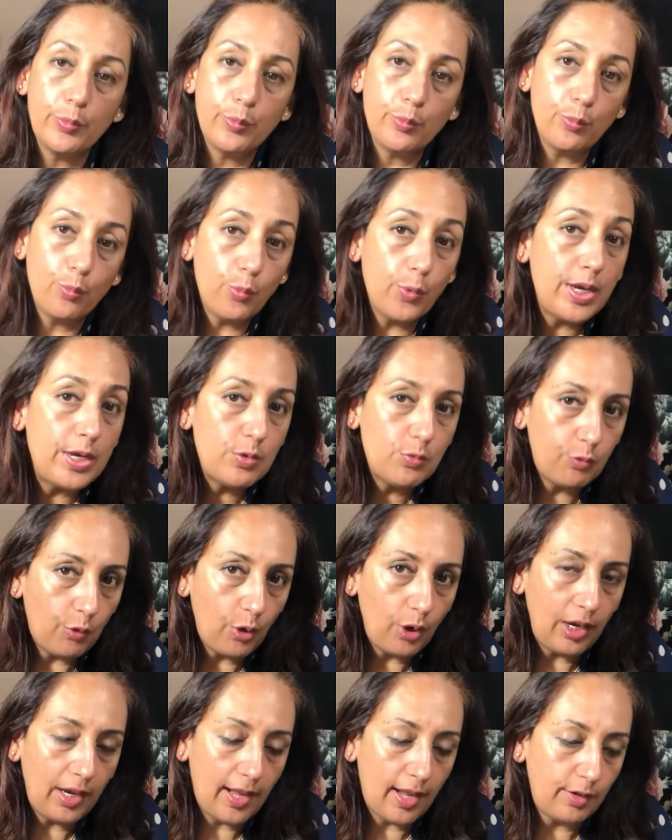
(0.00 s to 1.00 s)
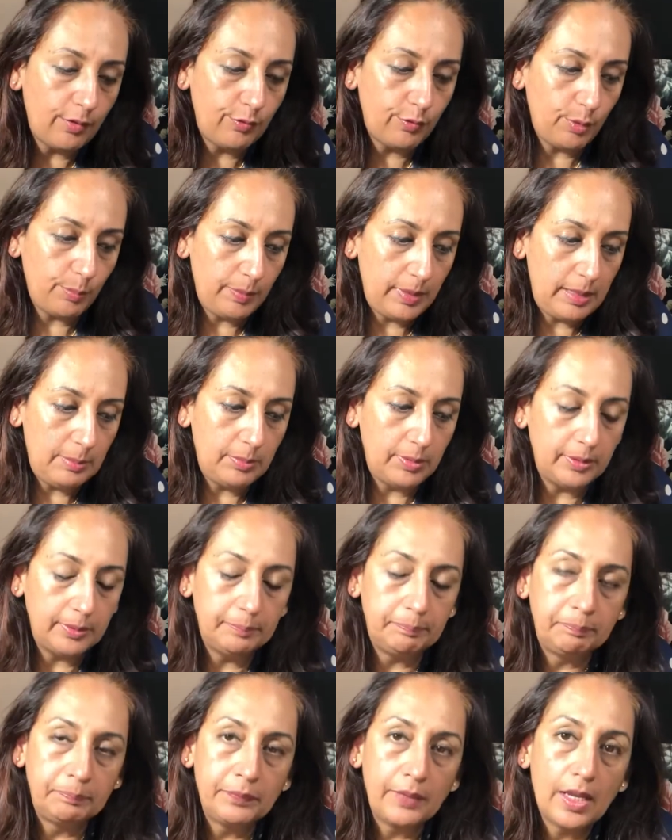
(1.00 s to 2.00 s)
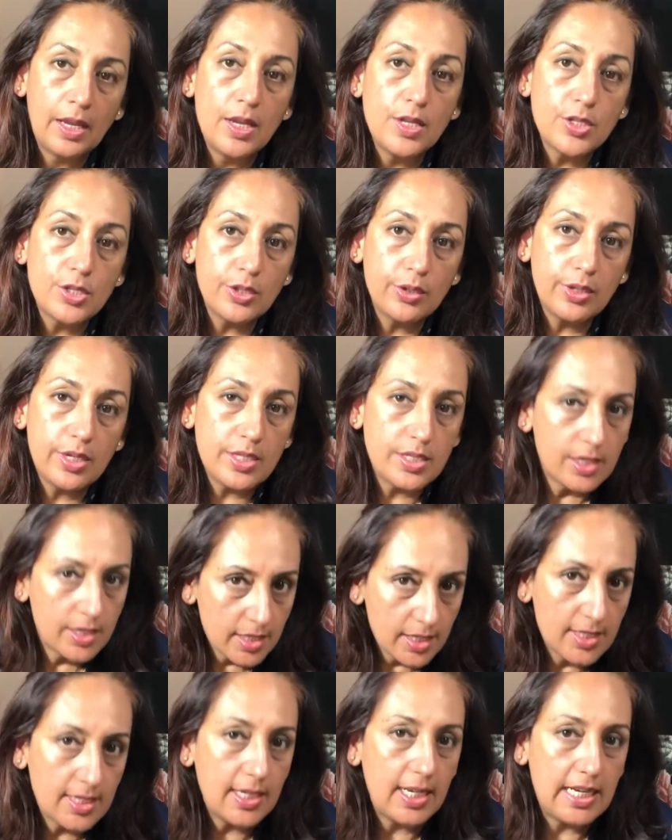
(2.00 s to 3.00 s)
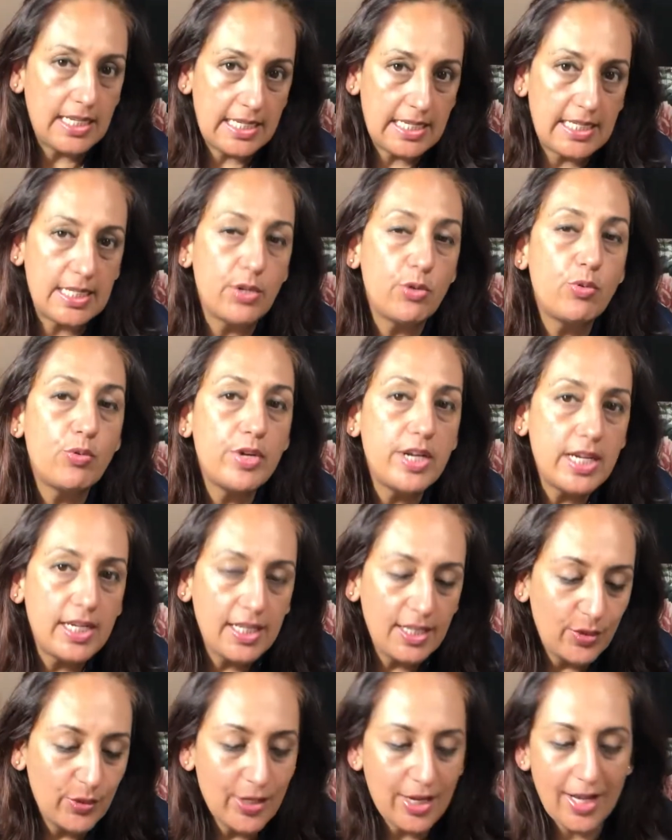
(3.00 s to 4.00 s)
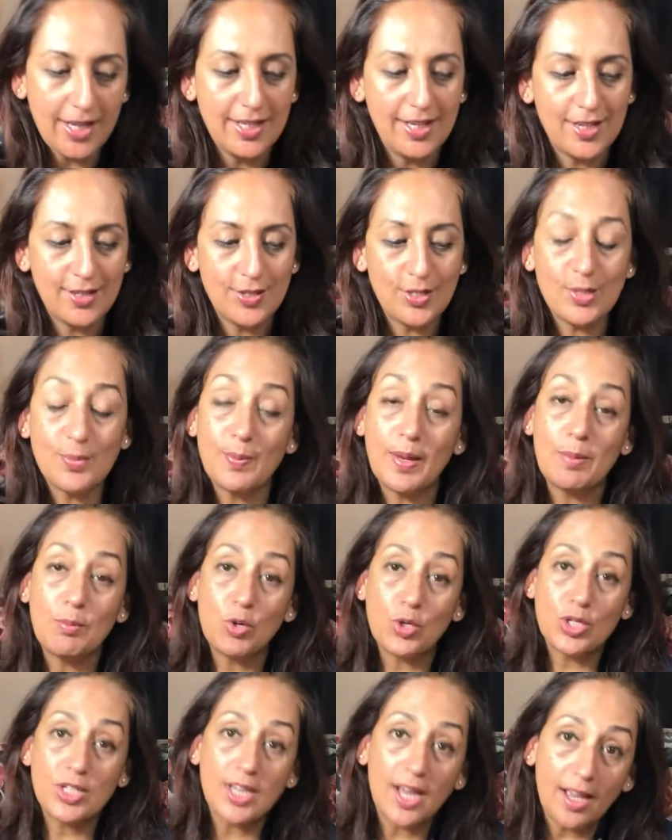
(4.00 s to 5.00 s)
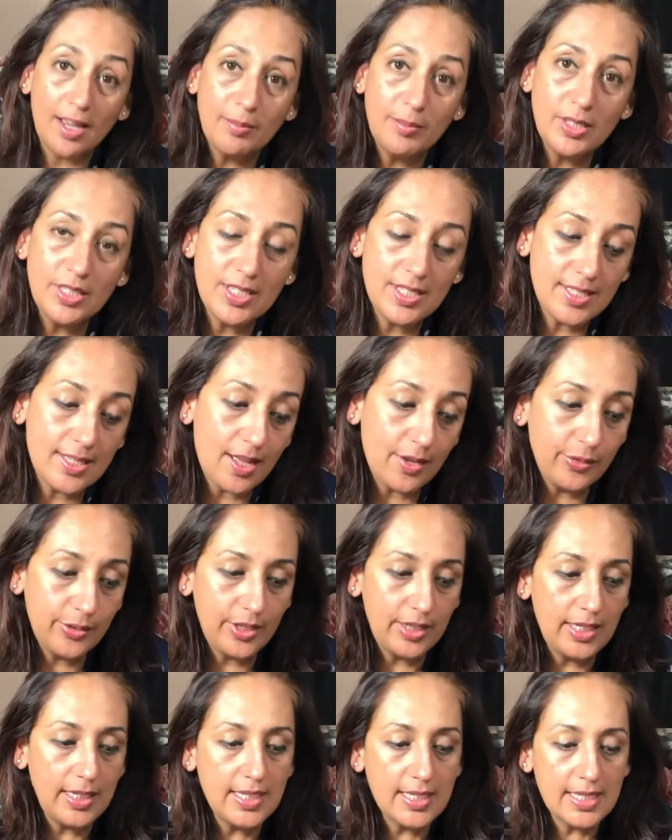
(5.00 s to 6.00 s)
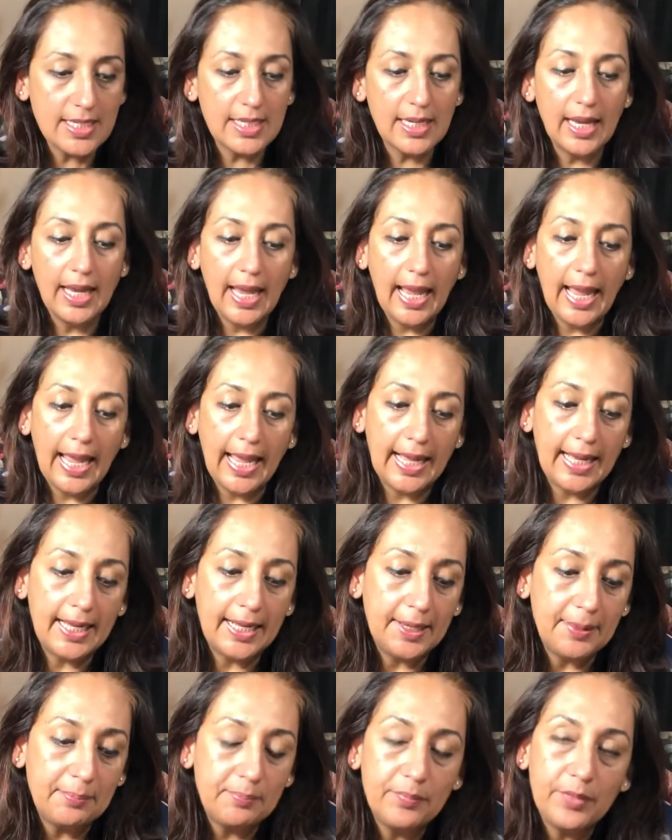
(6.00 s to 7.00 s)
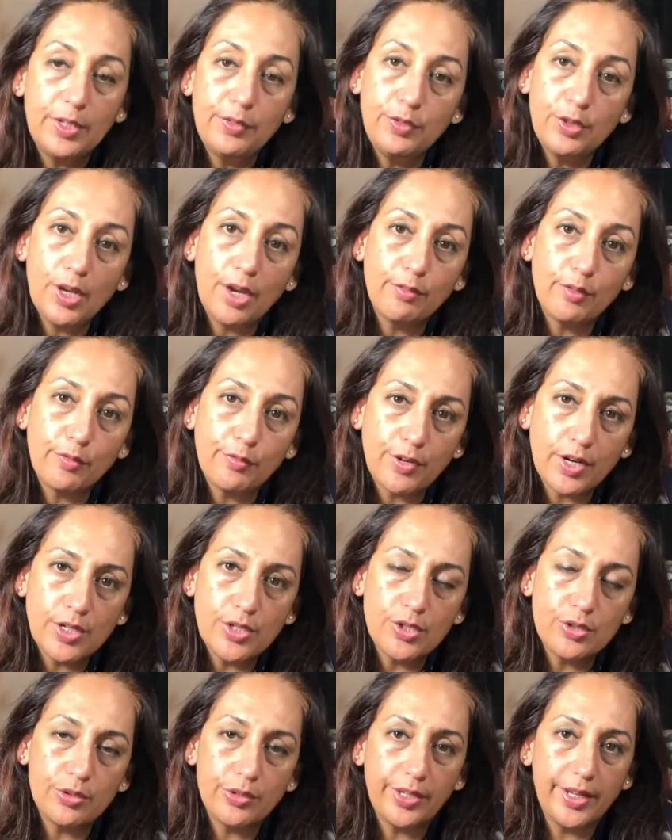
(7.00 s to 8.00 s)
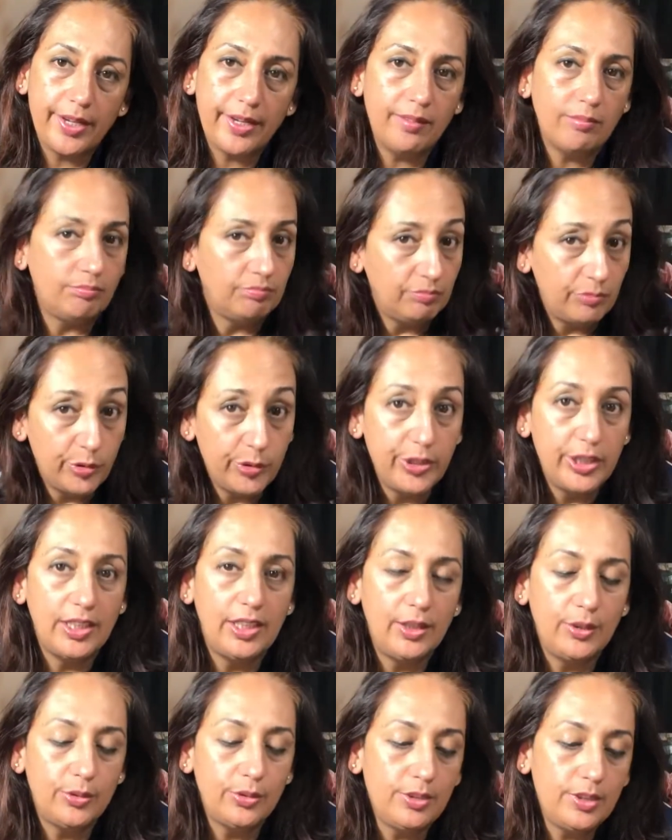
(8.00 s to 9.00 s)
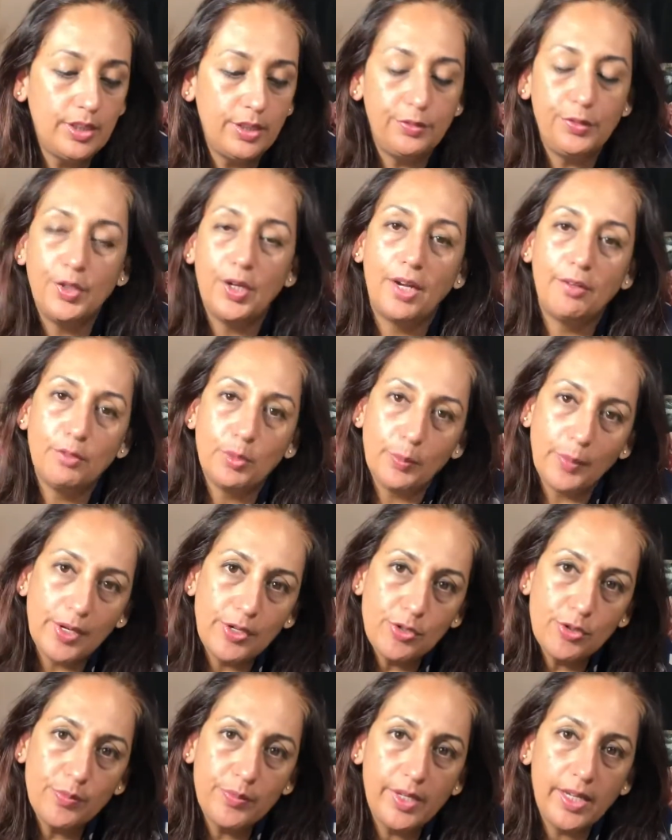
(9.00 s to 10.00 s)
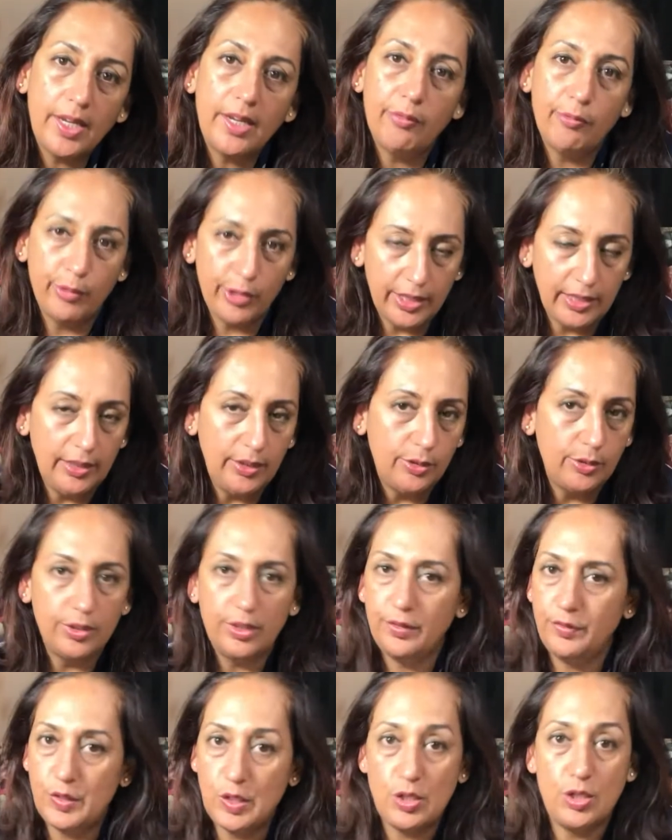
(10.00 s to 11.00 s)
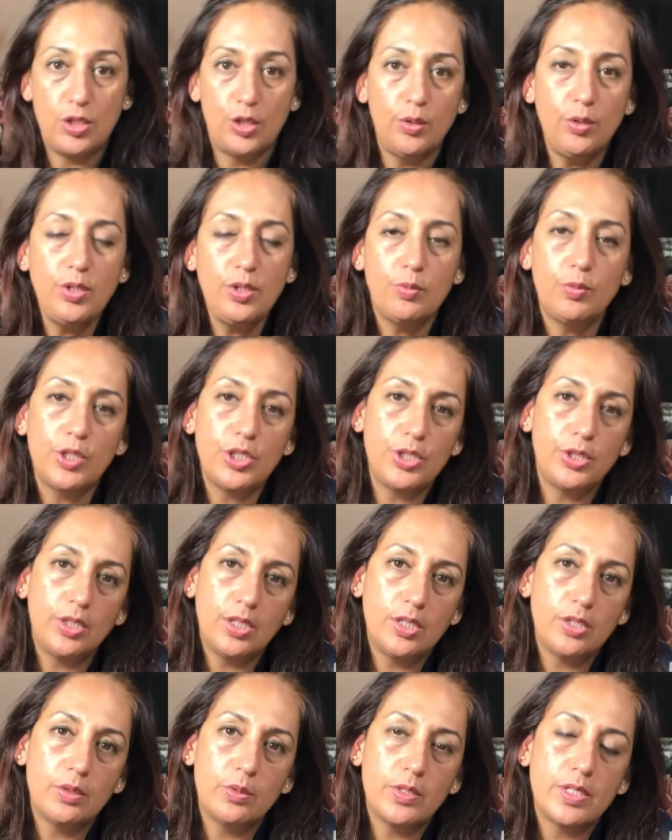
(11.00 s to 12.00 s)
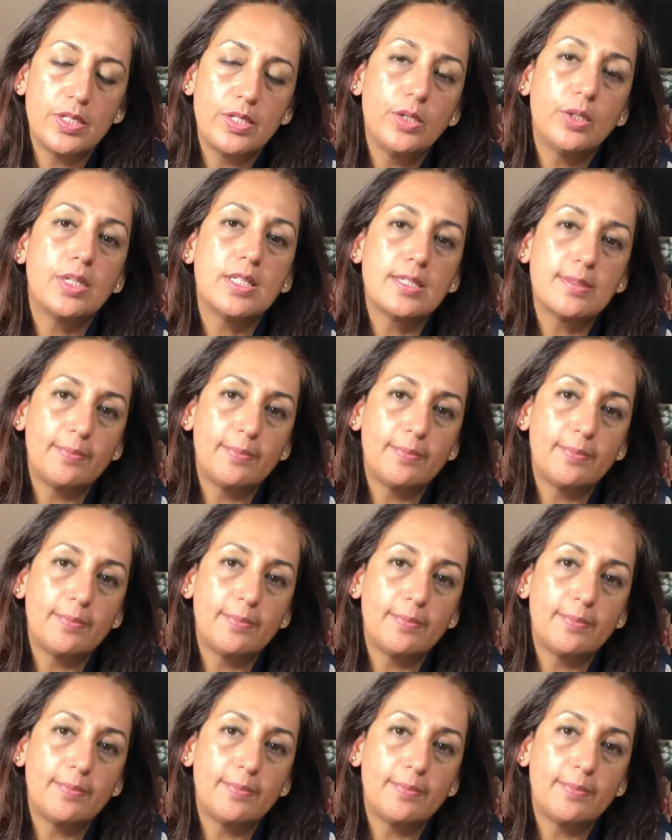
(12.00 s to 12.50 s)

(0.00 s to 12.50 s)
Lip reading: windfall luck for people. So it is a really good idea to spend more time in the Southeast. If you have your front door there, really good. If you have your bedroom there, really good. If you don't, what you can do is you can